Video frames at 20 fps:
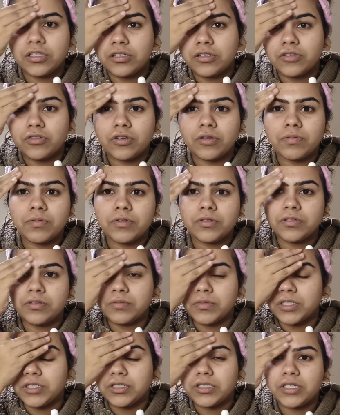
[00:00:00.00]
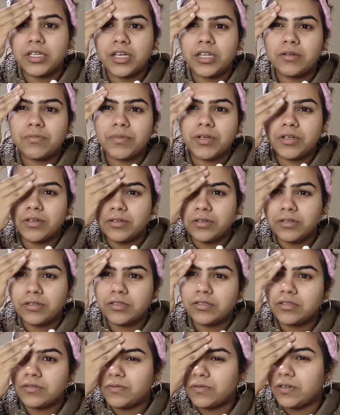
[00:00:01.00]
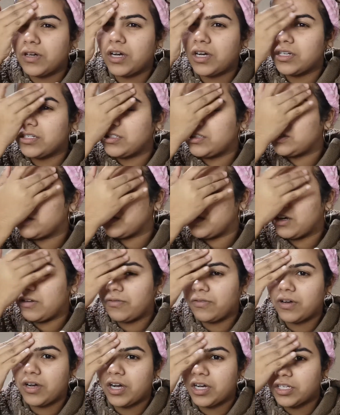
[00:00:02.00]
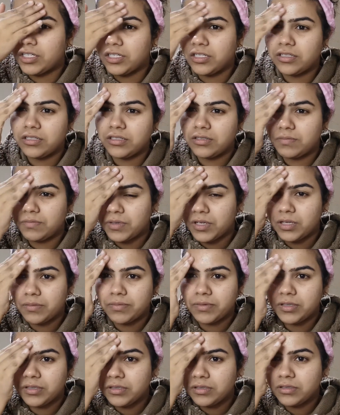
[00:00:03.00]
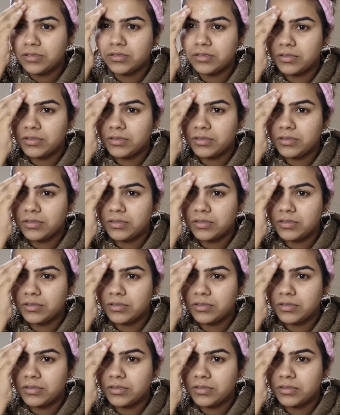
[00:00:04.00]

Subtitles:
dropper to my skin, because for hygiene's purpose.